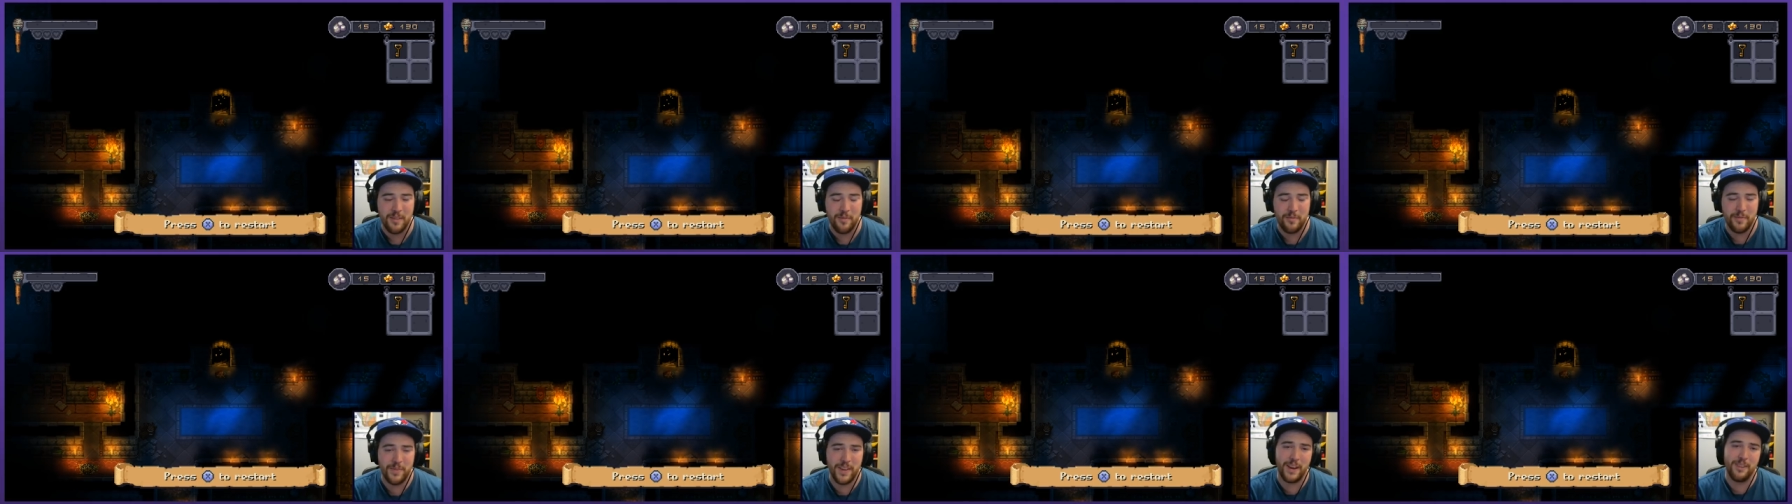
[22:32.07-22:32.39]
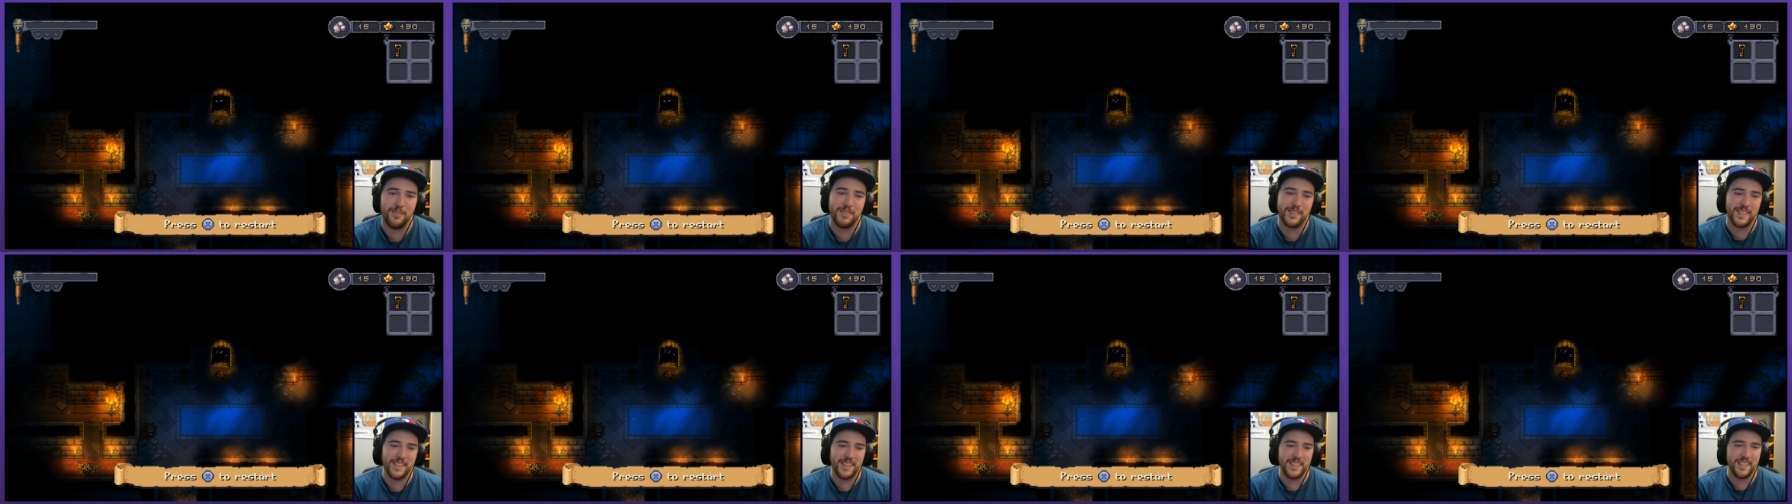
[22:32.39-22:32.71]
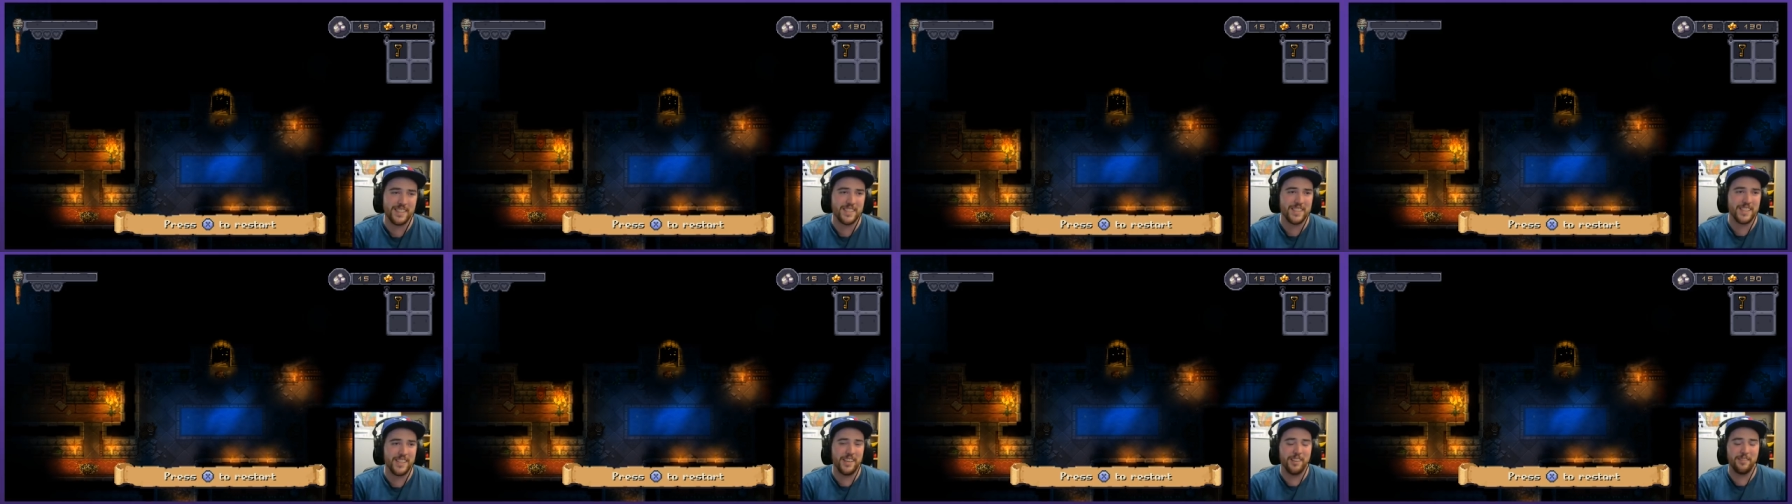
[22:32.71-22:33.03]
That was the
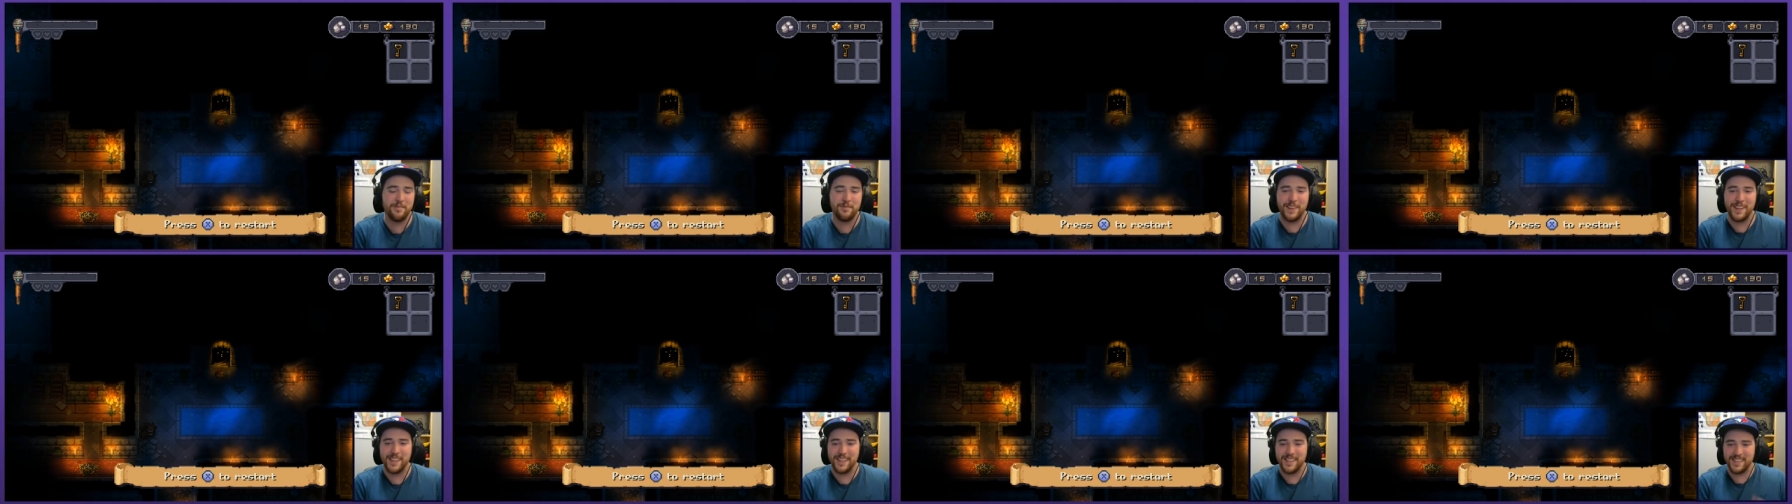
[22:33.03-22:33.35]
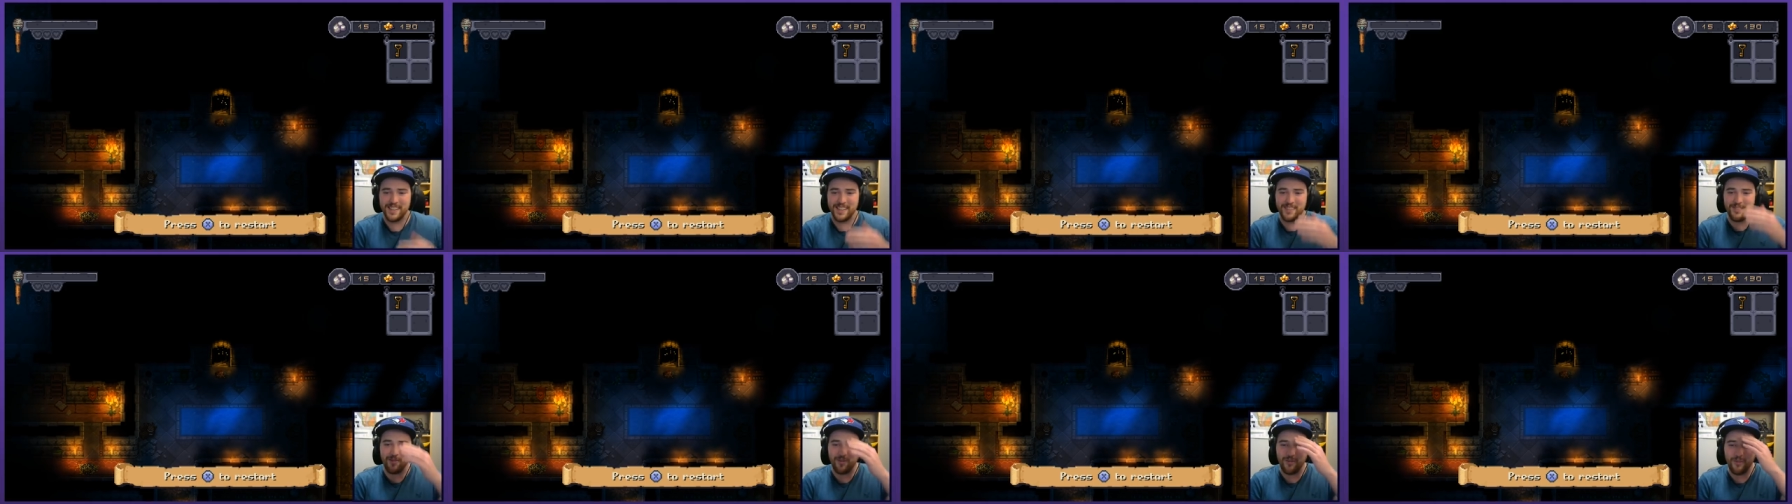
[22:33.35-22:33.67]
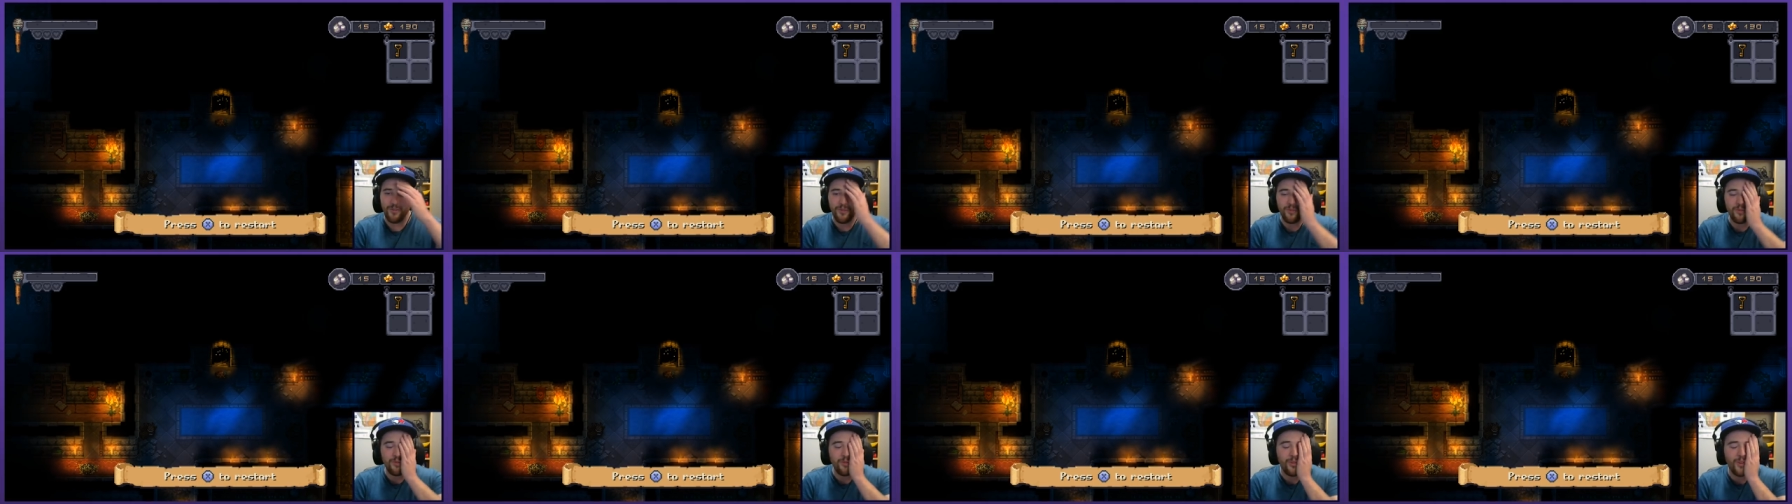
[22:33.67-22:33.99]
achievement.
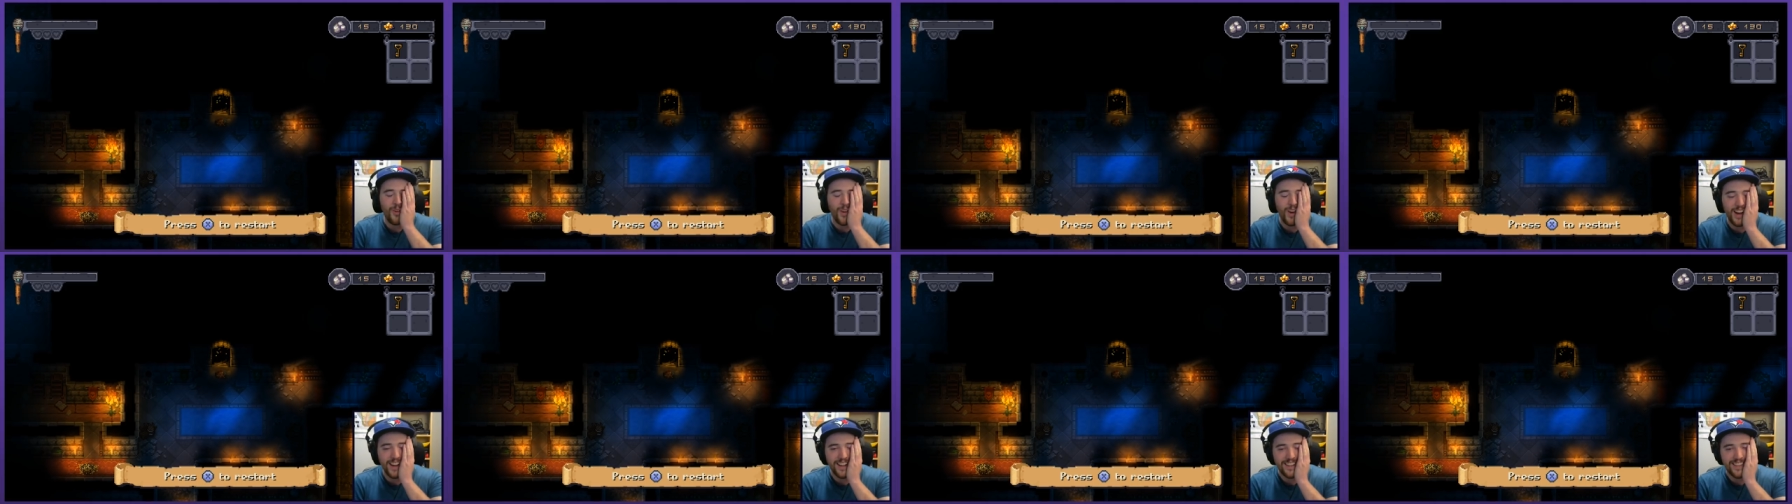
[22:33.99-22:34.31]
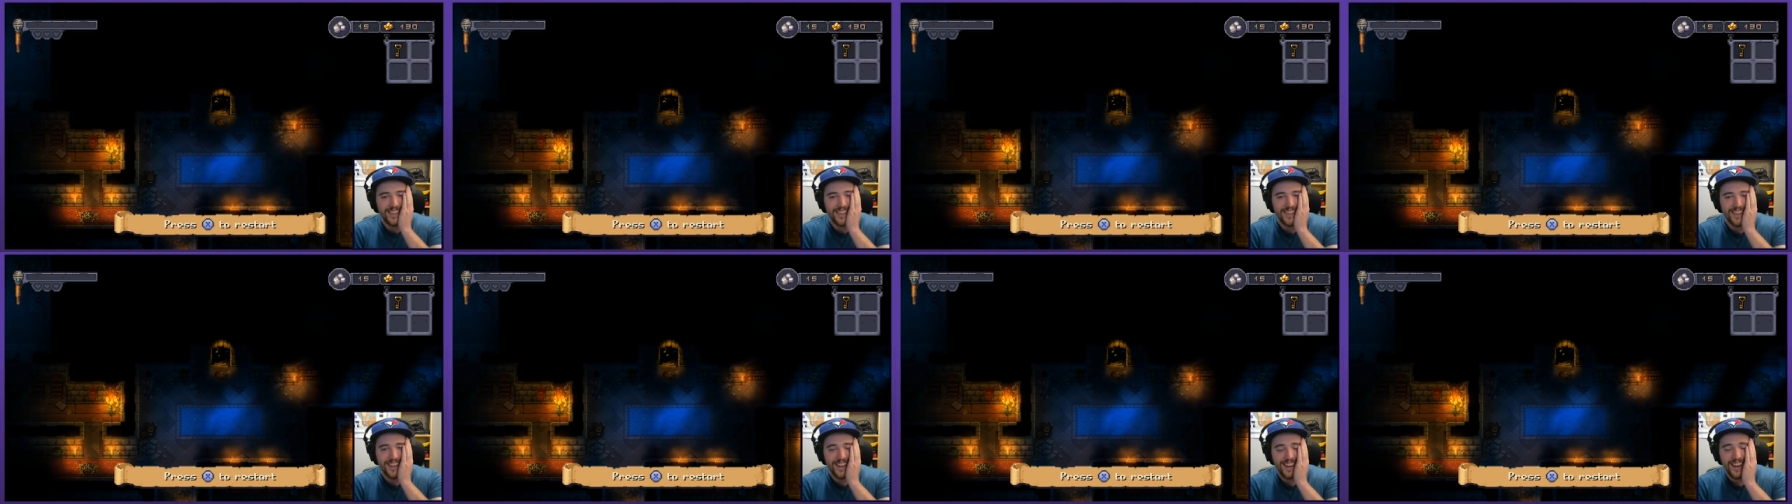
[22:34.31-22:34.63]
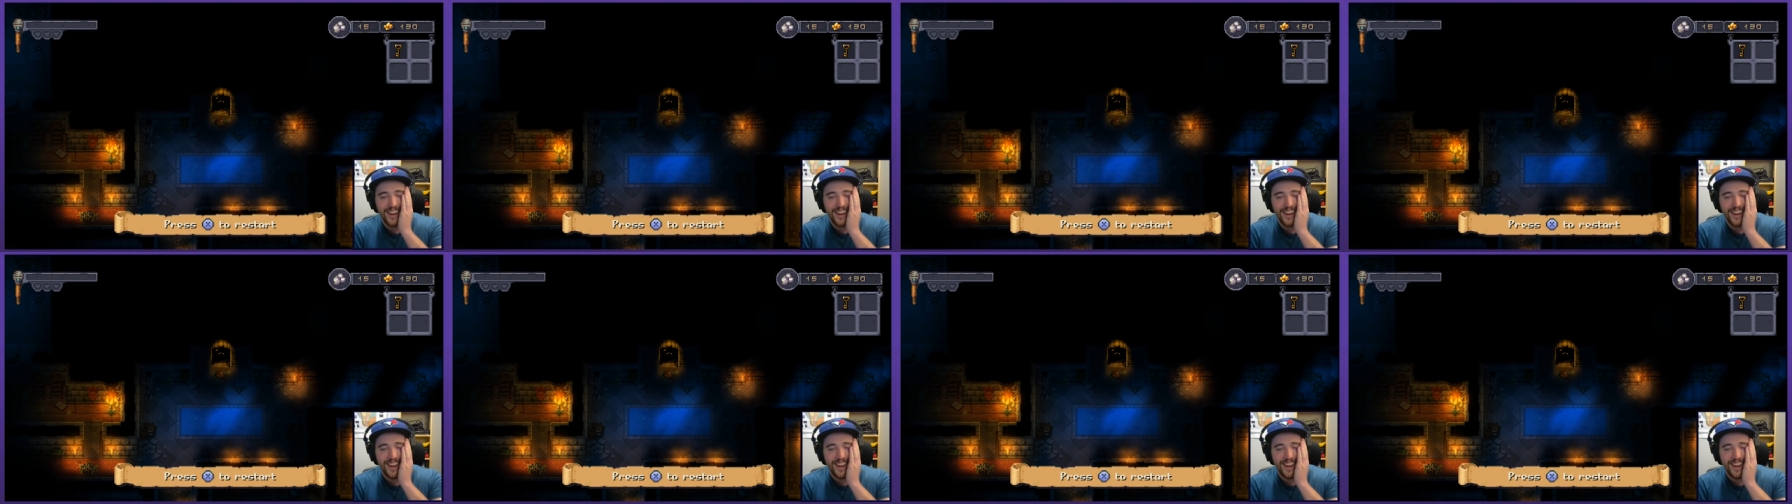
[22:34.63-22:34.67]
What?